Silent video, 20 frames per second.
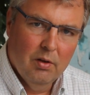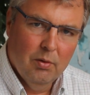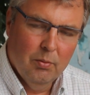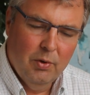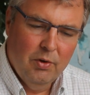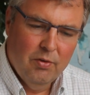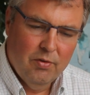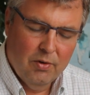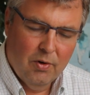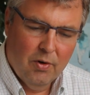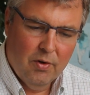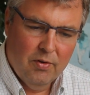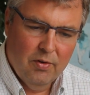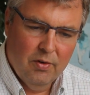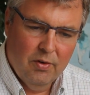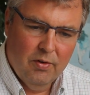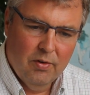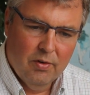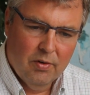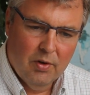We
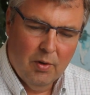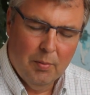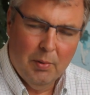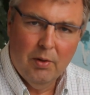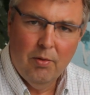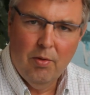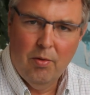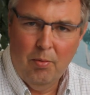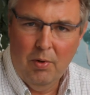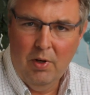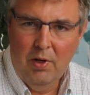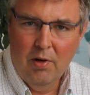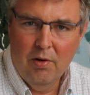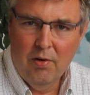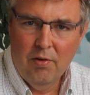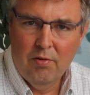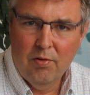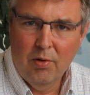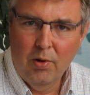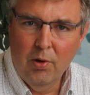started about 3
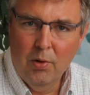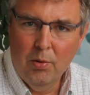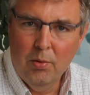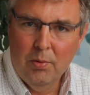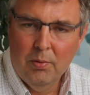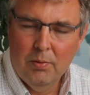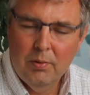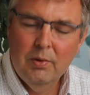years ago